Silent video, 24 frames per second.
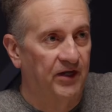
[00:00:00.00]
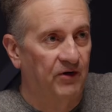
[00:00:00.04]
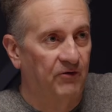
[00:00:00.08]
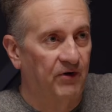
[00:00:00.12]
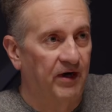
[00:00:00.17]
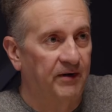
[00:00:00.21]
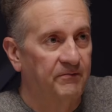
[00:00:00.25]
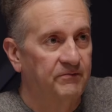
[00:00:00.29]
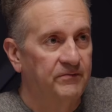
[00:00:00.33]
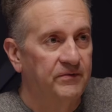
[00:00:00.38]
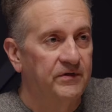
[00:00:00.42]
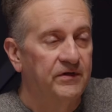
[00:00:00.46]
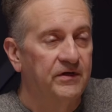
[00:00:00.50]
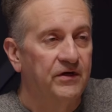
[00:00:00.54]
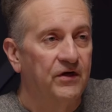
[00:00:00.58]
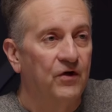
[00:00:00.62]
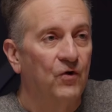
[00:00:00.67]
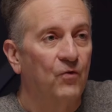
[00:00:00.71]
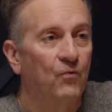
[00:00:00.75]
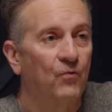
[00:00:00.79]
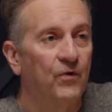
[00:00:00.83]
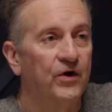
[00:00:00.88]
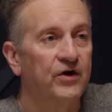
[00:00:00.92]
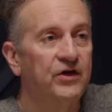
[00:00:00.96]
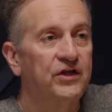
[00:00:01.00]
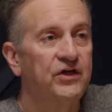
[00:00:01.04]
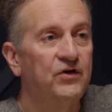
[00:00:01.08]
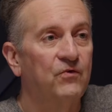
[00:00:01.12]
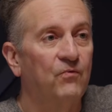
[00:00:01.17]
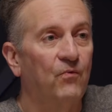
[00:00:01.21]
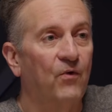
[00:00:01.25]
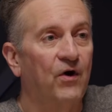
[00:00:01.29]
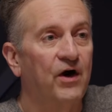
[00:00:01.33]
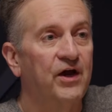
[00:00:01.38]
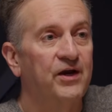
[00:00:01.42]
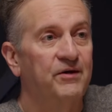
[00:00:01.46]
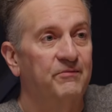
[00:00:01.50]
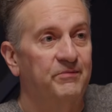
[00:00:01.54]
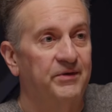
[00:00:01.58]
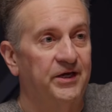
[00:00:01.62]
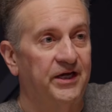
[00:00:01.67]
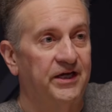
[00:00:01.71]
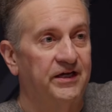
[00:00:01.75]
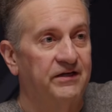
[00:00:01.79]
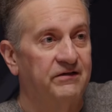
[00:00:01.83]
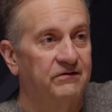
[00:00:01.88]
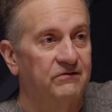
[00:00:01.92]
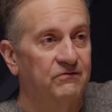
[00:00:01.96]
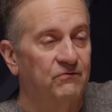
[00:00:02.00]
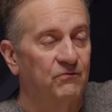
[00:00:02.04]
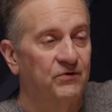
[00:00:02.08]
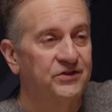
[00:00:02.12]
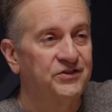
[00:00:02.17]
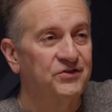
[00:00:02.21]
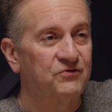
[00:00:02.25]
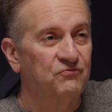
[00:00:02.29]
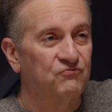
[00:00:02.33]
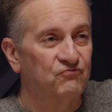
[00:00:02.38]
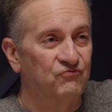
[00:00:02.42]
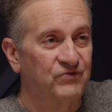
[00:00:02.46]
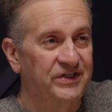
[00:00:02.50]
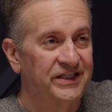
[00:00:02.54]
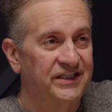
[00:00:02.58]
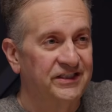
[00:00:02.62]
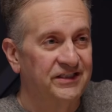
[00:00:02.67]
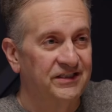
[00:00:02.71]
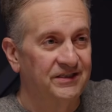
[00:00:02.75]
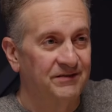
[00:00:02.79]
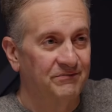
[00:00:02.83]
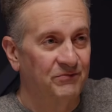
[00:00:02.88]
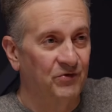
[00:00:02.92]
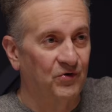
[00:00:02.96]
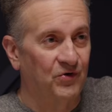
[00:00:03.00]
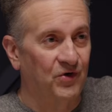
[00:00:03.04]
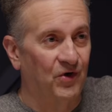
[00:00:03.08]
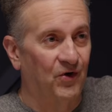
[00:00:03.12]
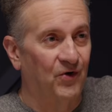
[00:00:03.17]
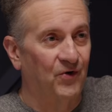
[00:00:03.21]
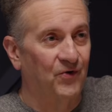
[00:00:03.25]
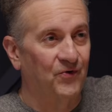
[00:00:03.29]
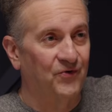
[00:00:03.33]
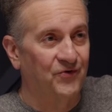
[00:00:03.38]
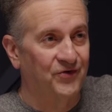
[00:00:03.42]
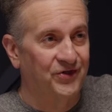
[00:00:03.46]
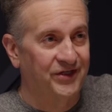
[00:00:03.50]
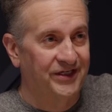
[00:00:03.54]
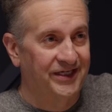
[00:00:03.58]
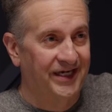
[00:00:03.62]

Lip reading: up. Where do you want to be? What's a reasonable goal that you